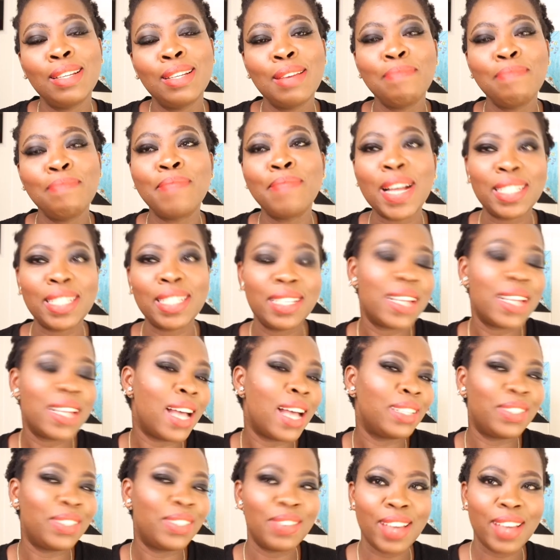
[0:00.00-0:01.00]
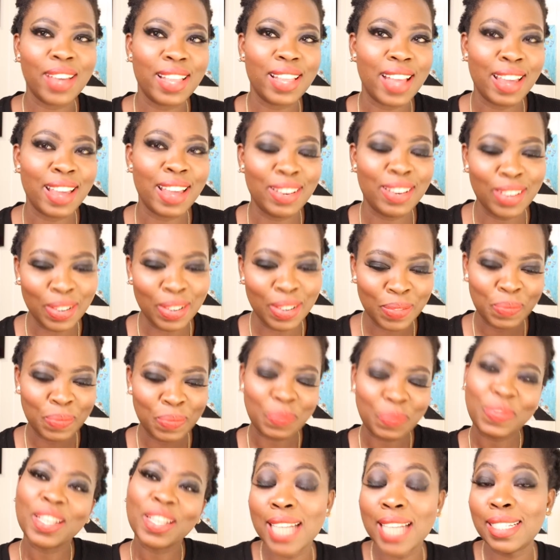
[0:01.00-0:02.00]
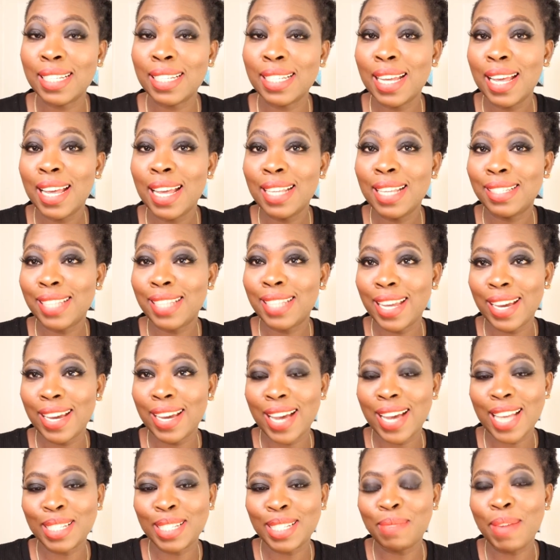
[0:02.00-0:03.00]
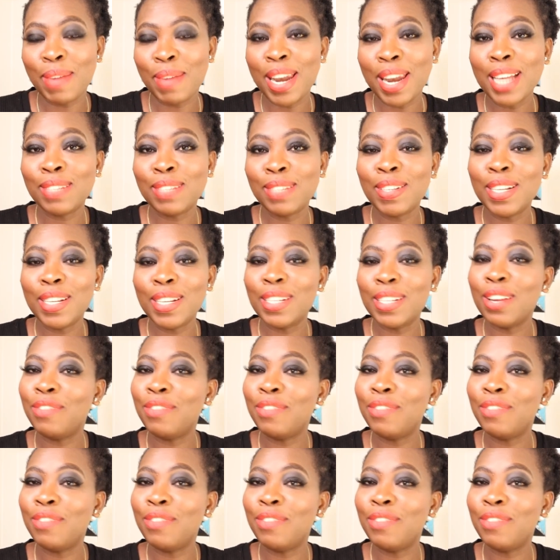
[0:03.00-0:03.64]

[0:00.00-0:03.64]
Matilda together, you know. See you guys in my next video.